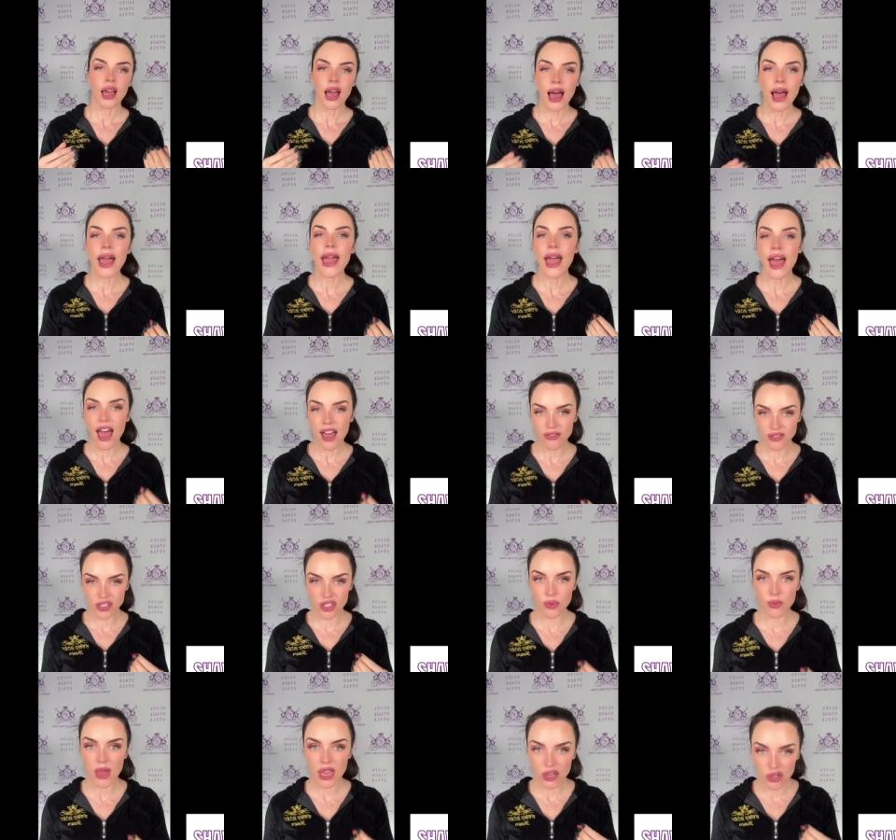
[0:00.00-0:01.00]
I have
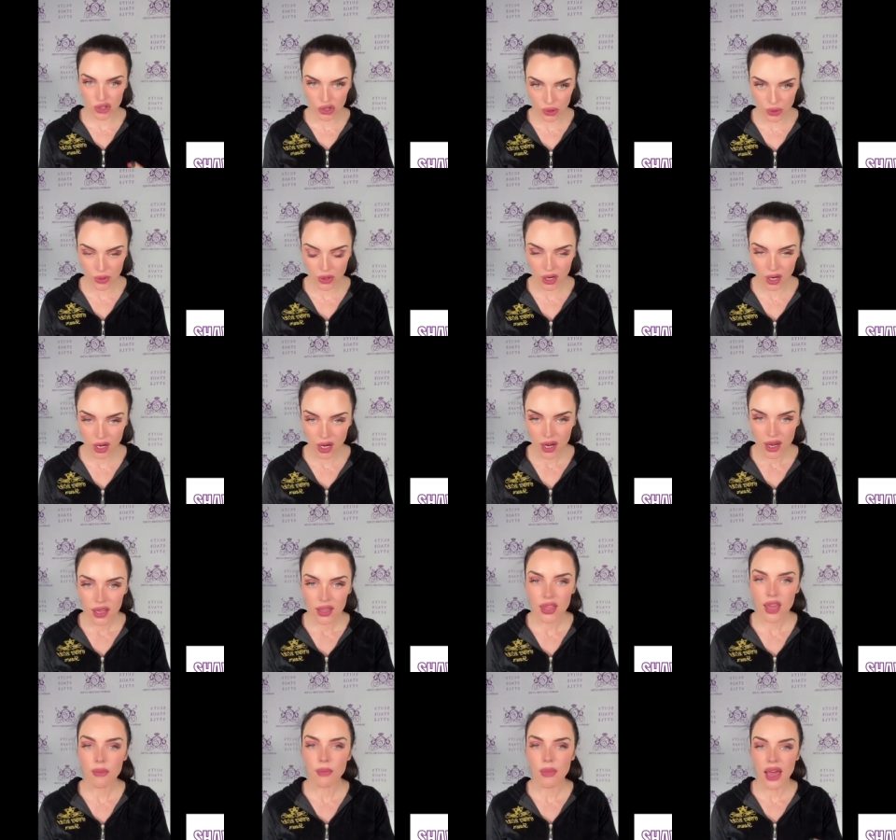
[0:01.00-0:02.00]
to make sure
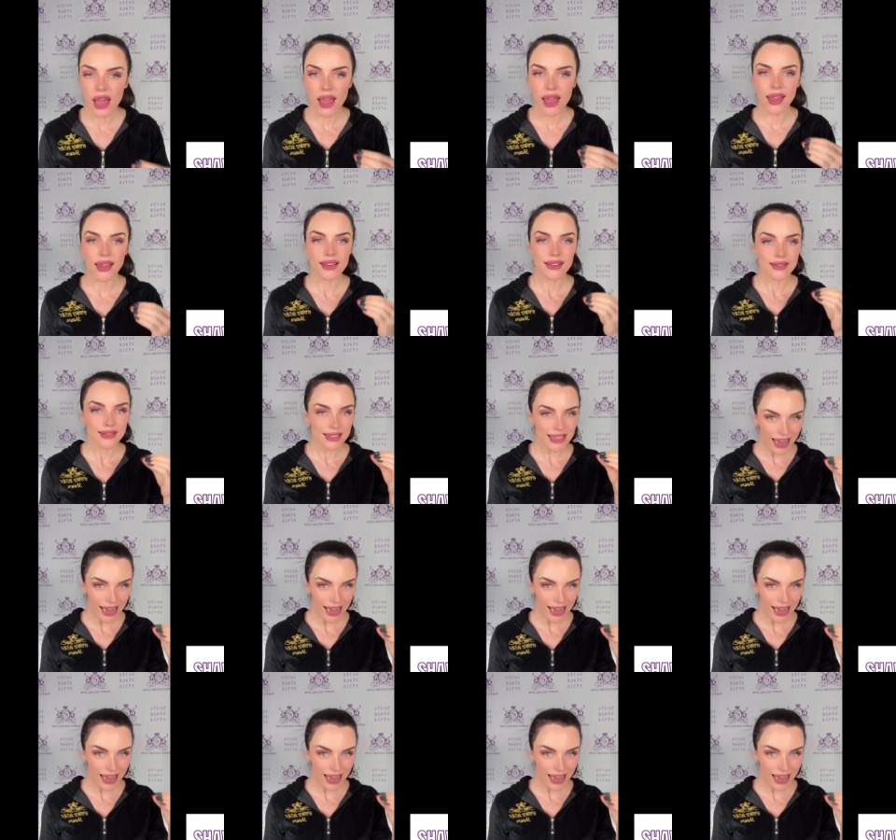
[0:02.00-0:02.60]
that my